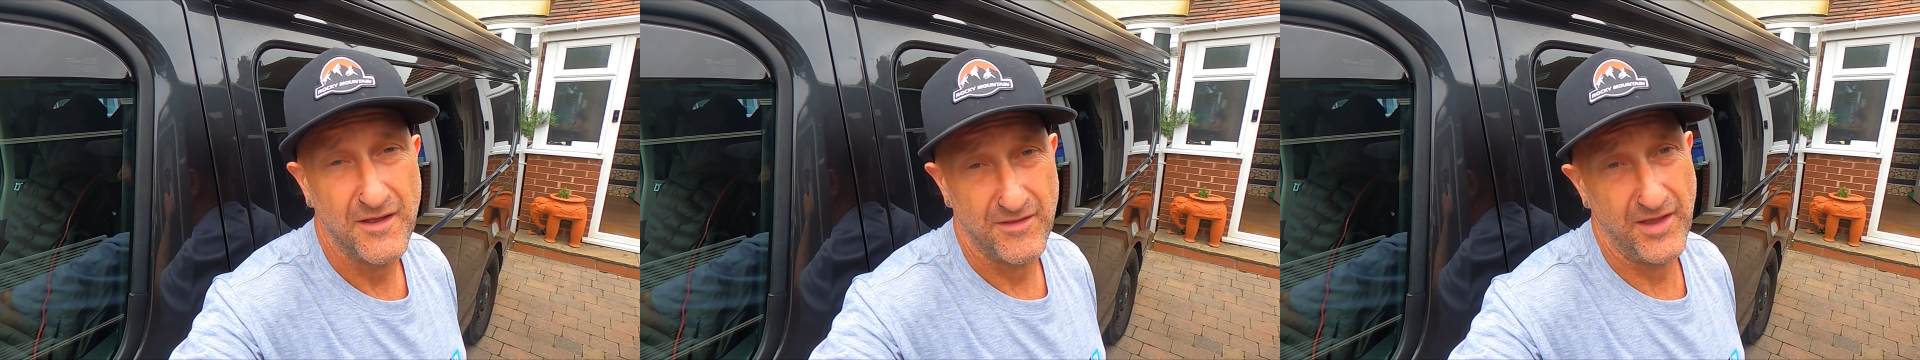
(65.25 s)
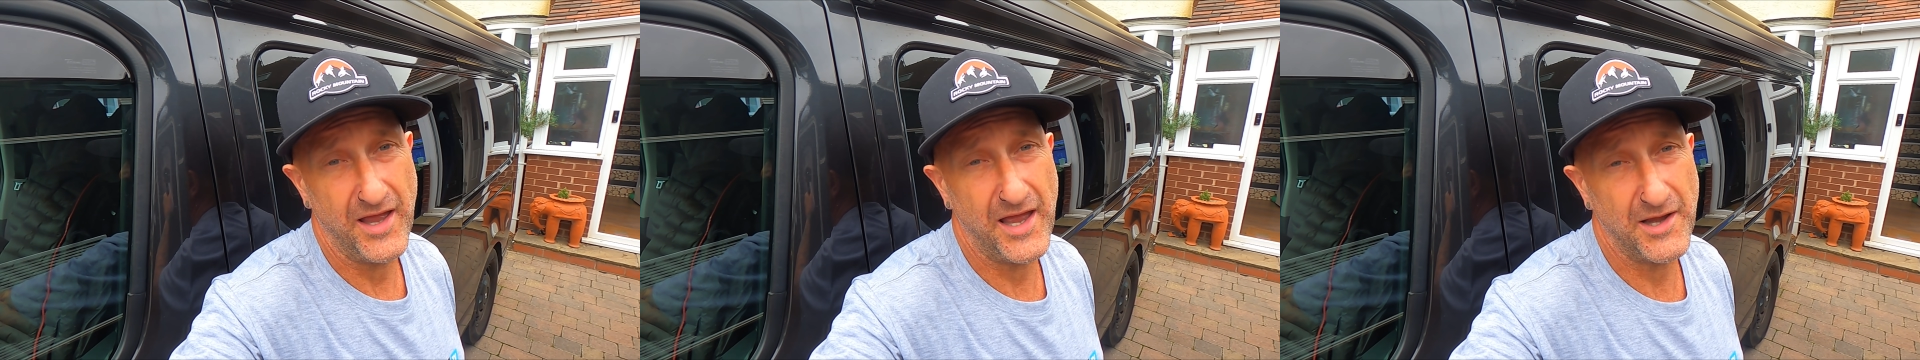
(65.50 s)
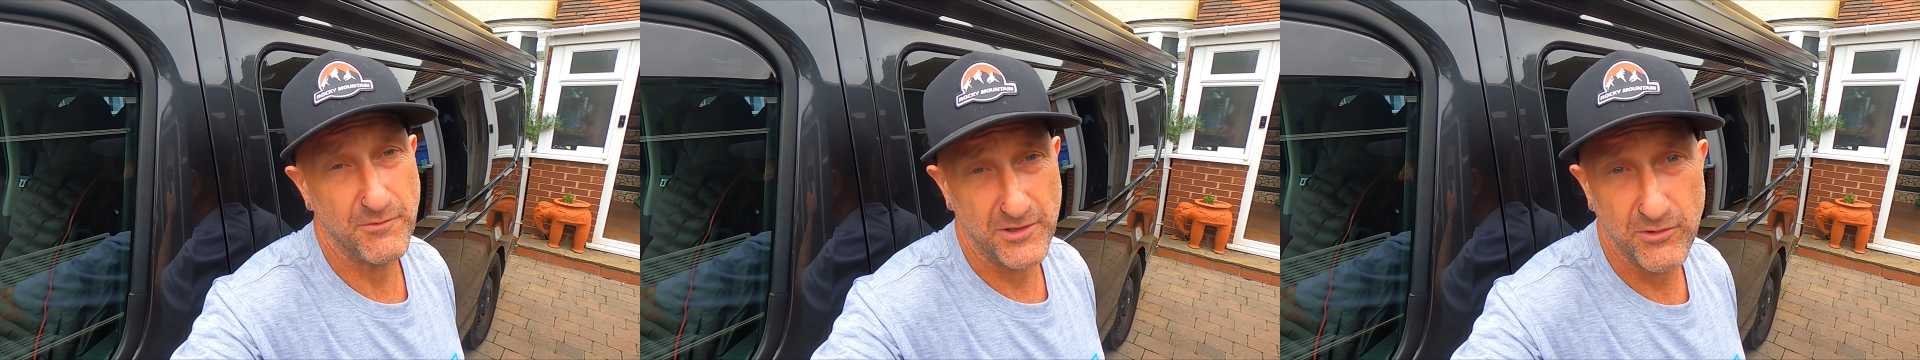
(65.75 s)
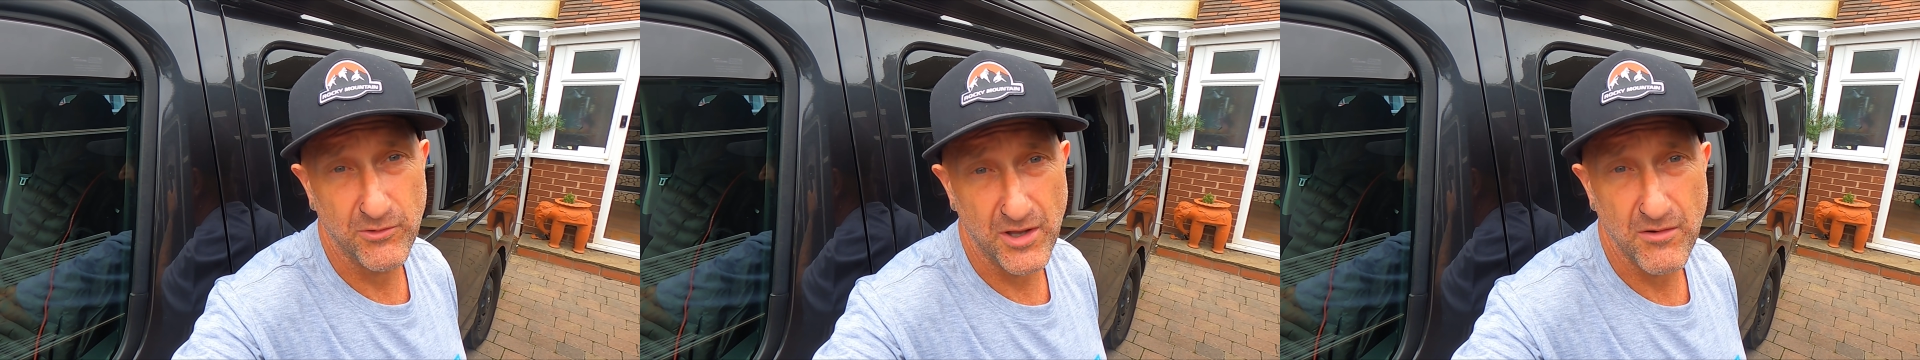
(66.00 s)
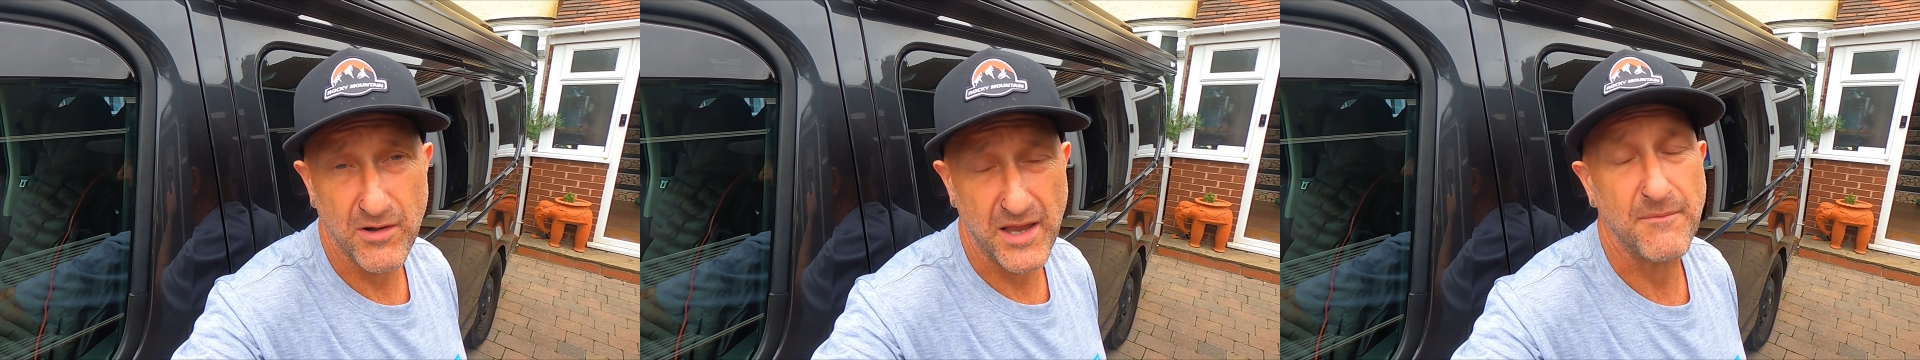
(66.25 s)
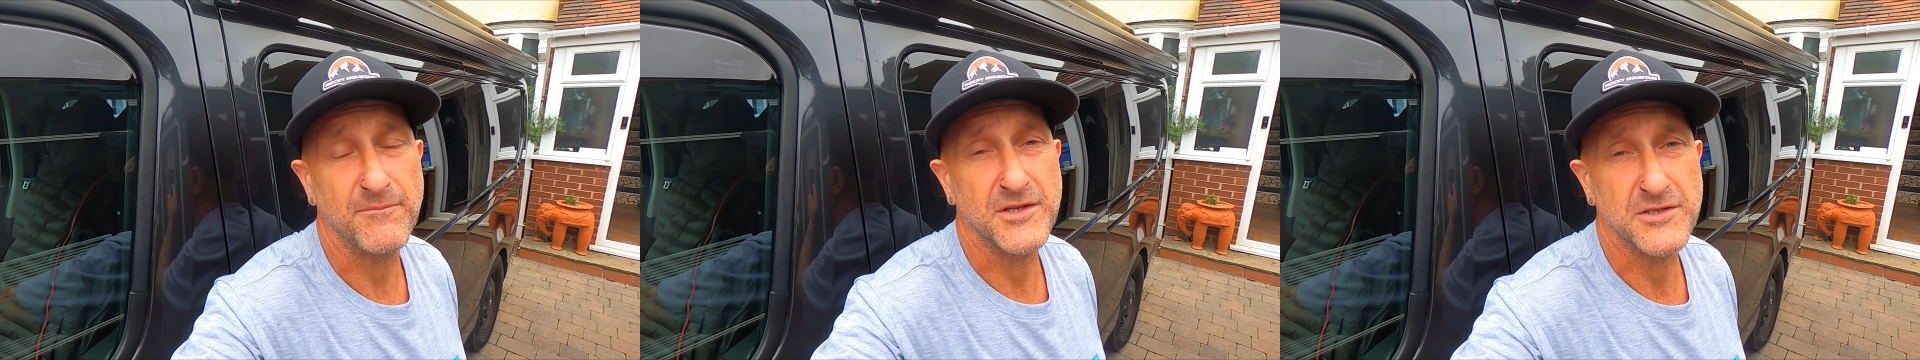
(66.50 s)
Then we all know what
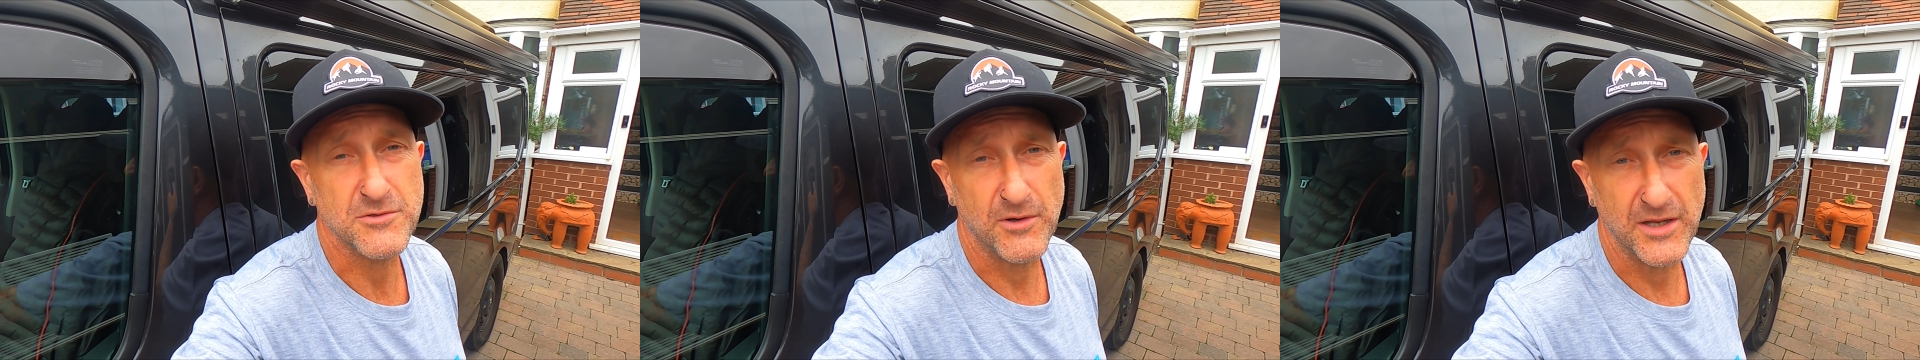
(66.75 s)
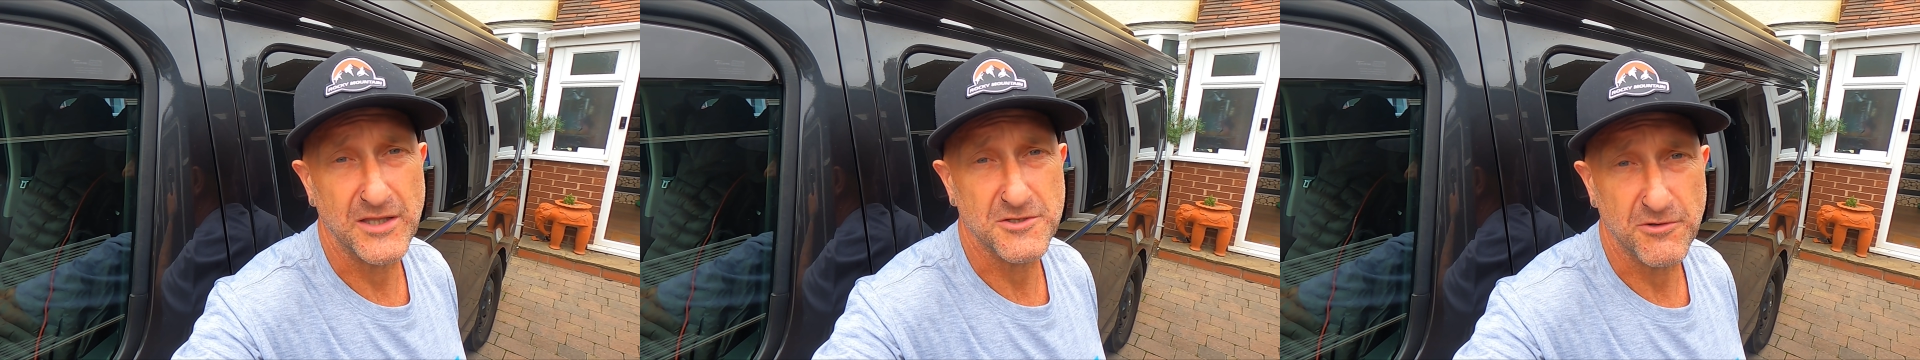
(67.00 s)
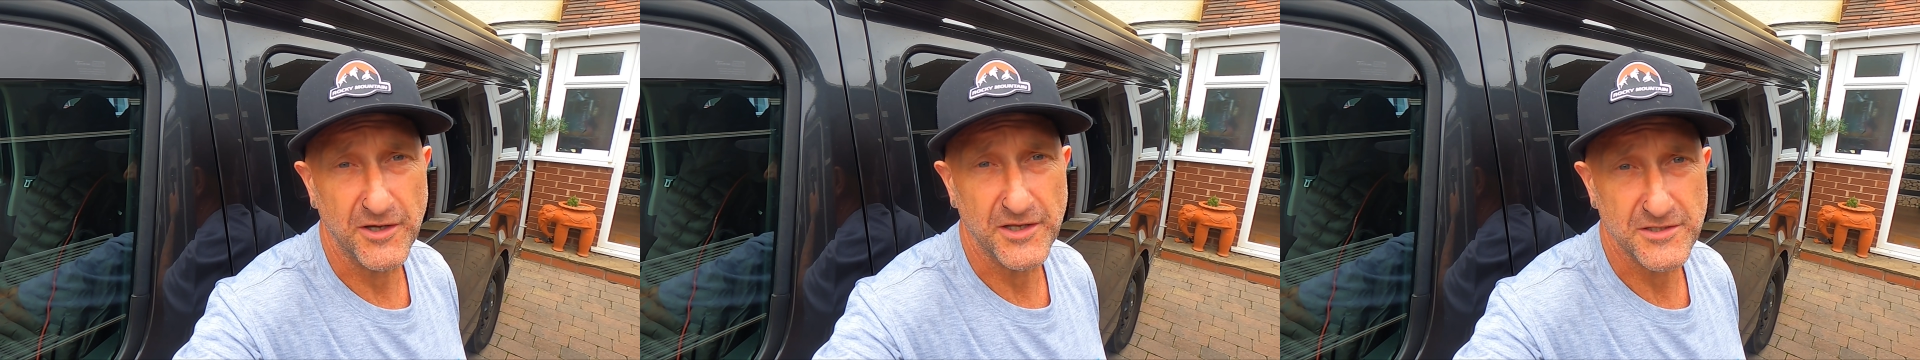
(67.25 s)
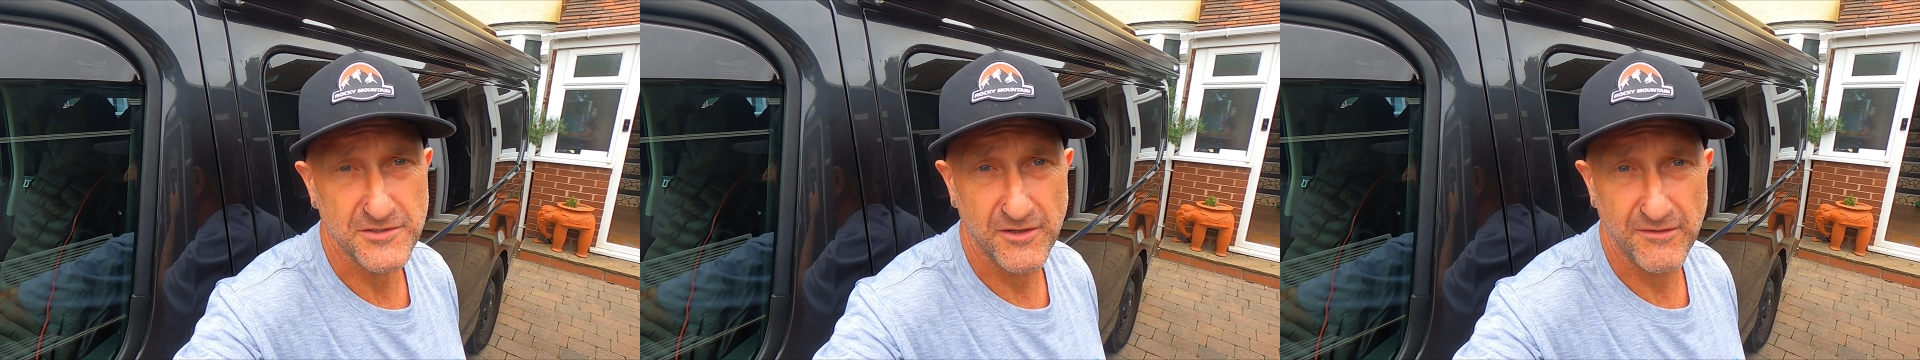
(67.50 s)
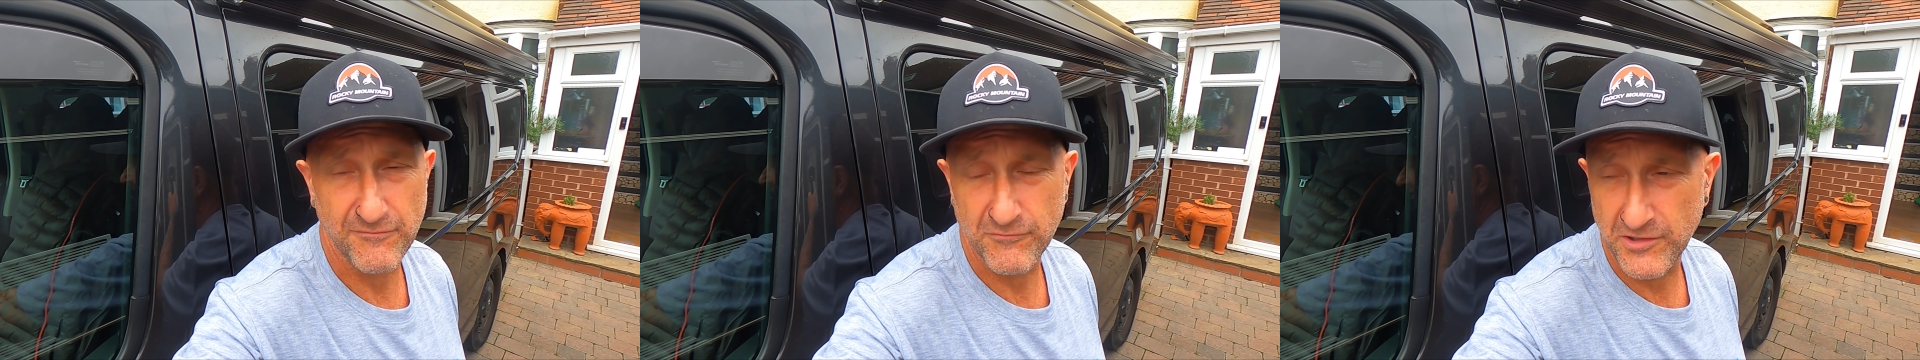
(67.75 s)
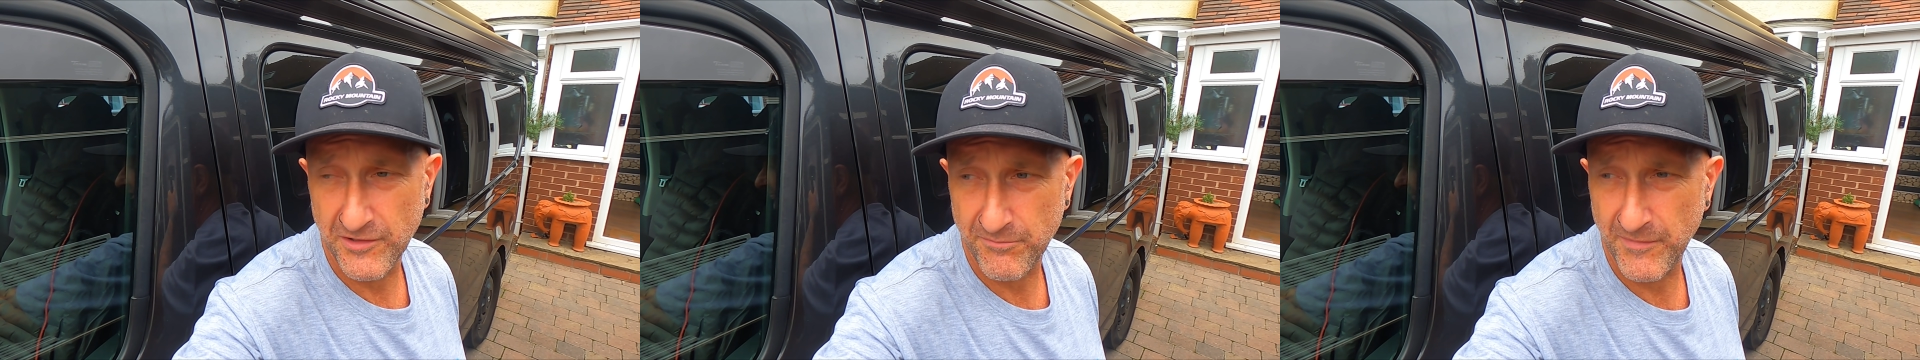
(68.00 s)
happened in 2020, it's not even
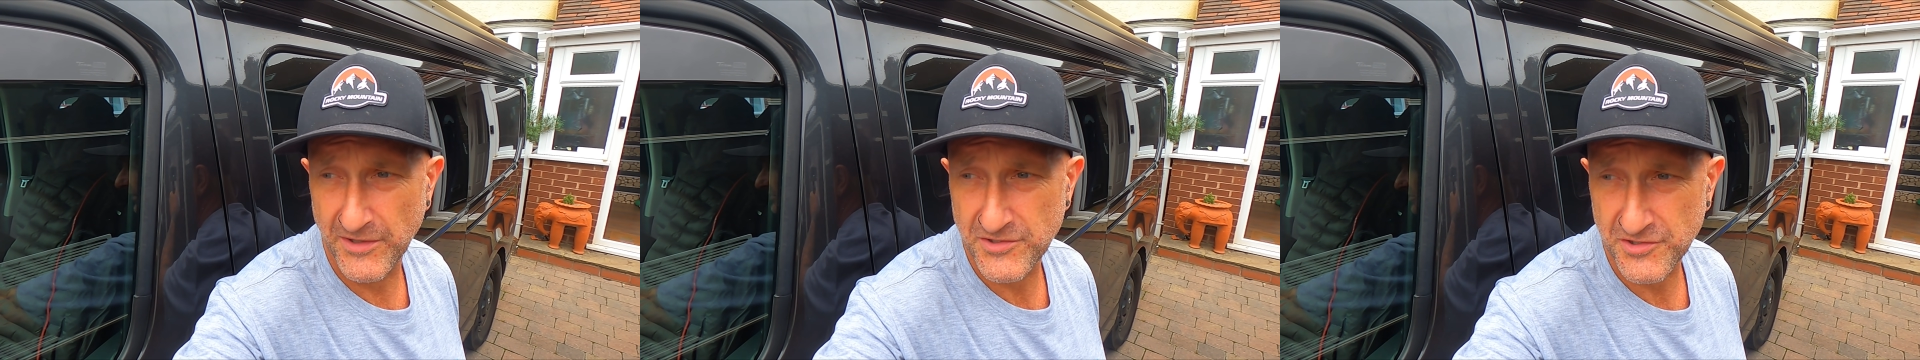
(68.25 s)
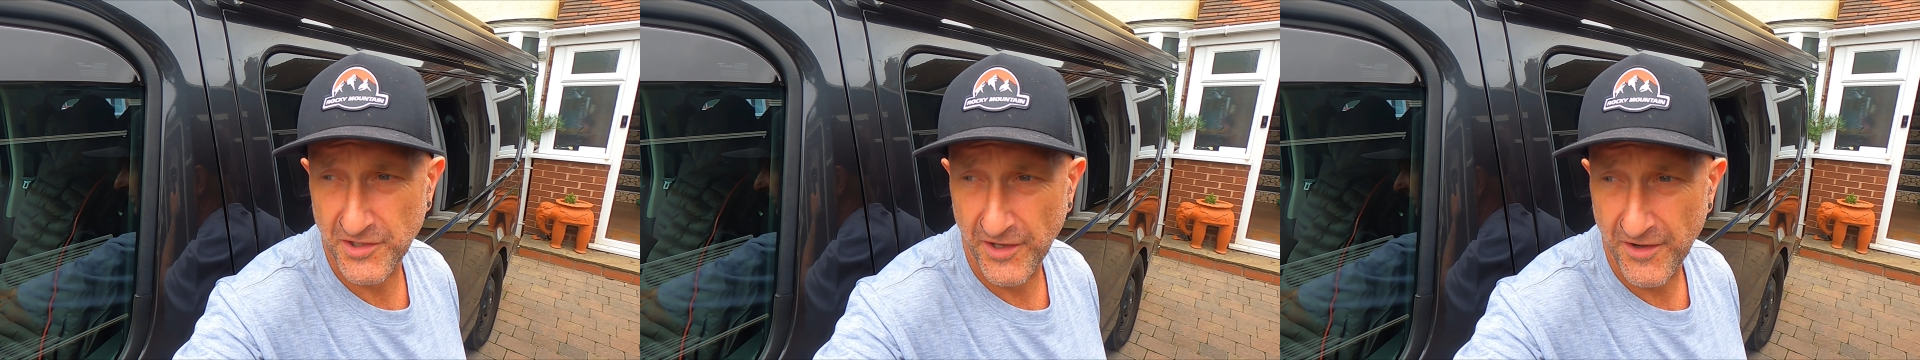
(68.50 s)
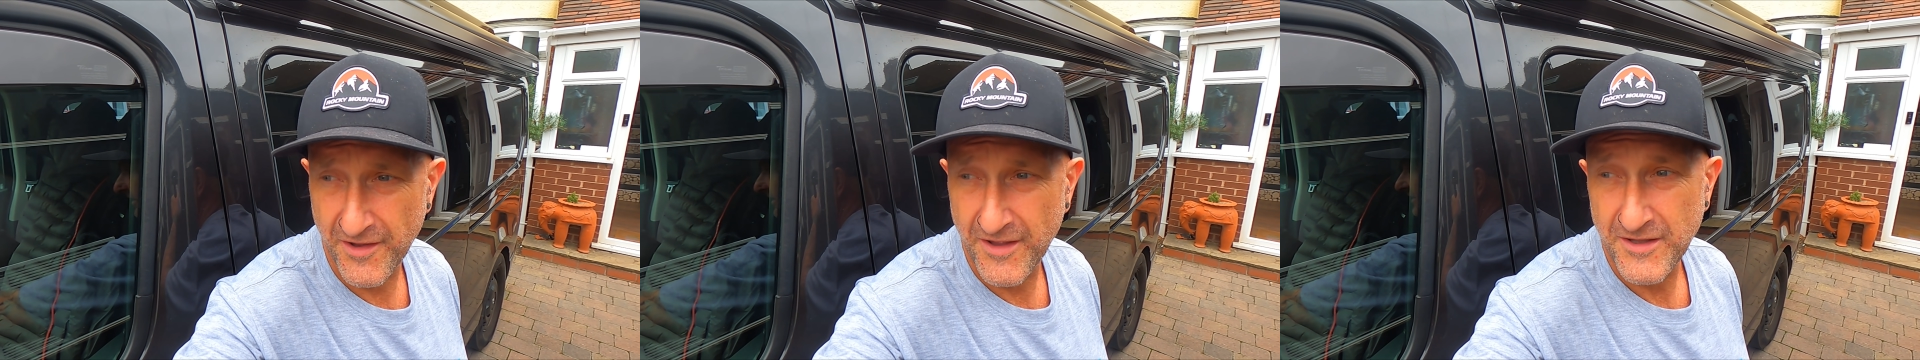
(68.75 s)
worth mentioning.